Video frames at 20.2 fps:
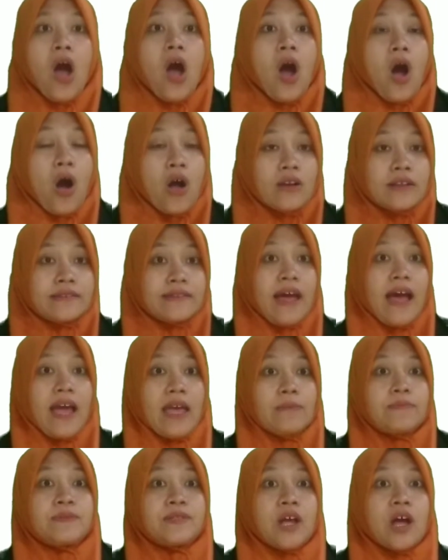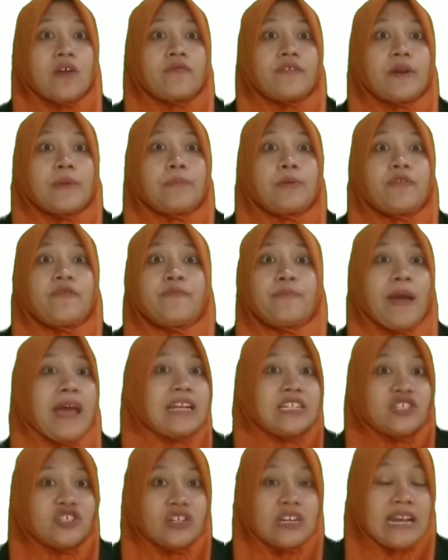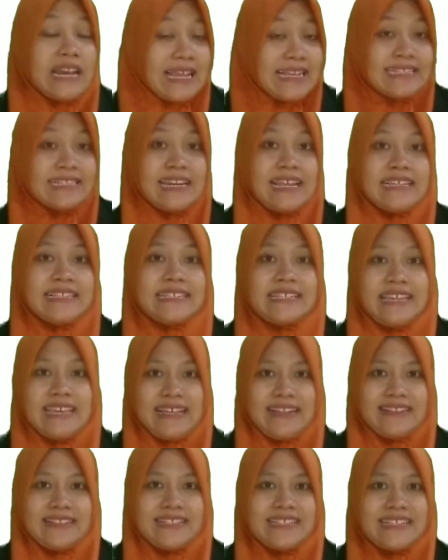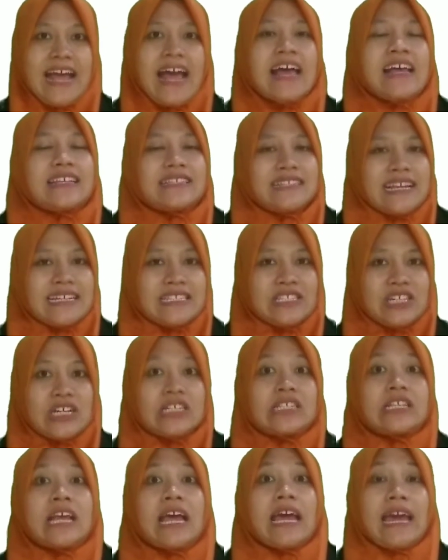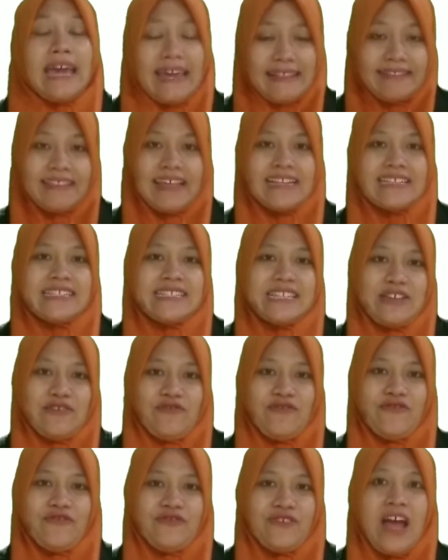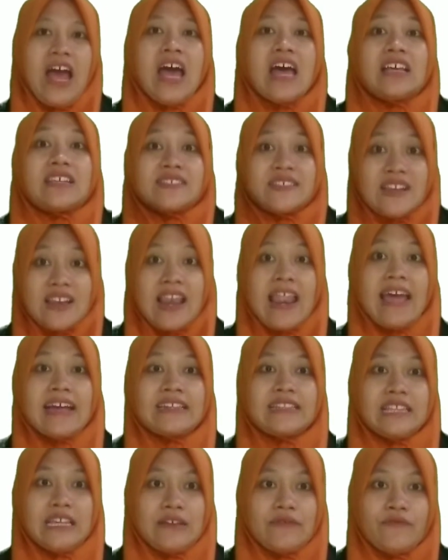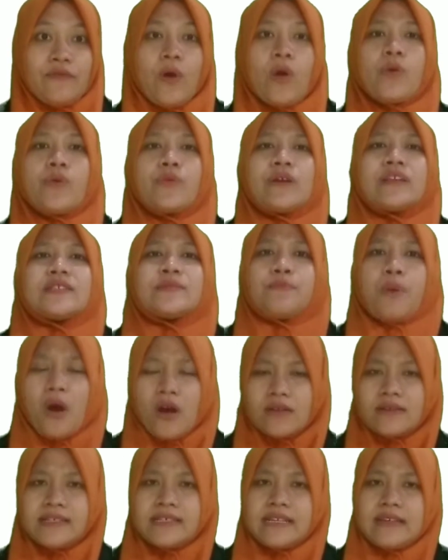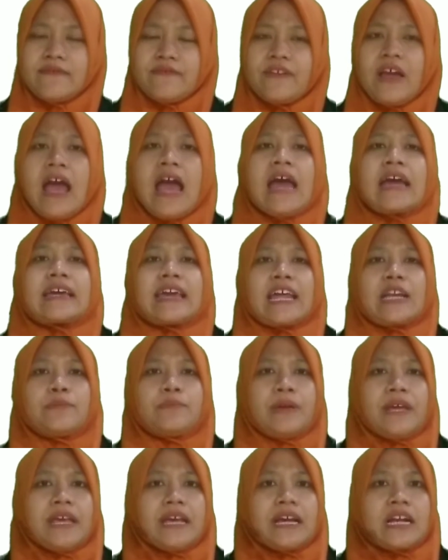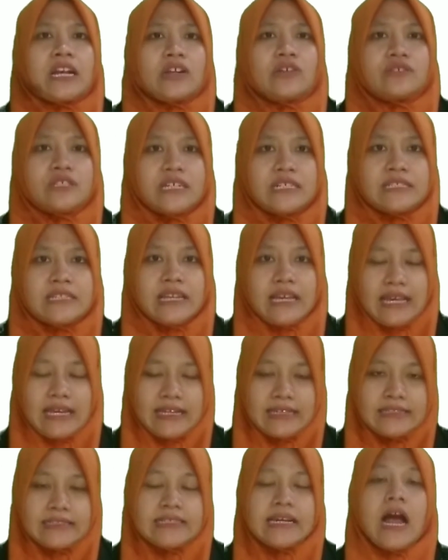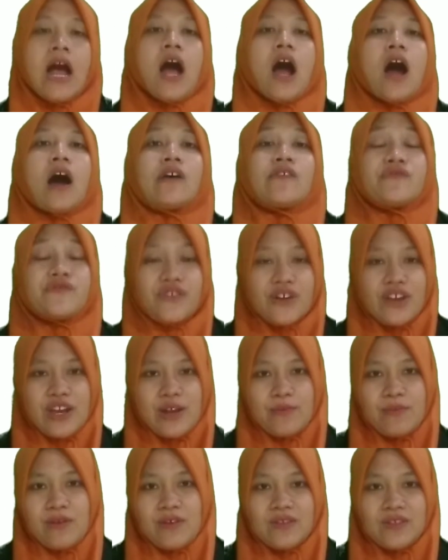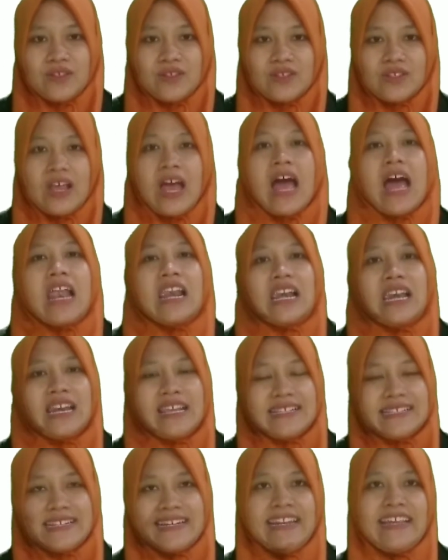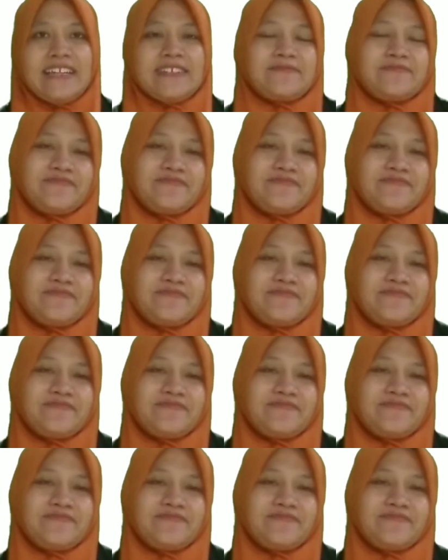All types of above-mentioned listening skills, such as intensive, selective, or responsive, can be included in autonomous listening.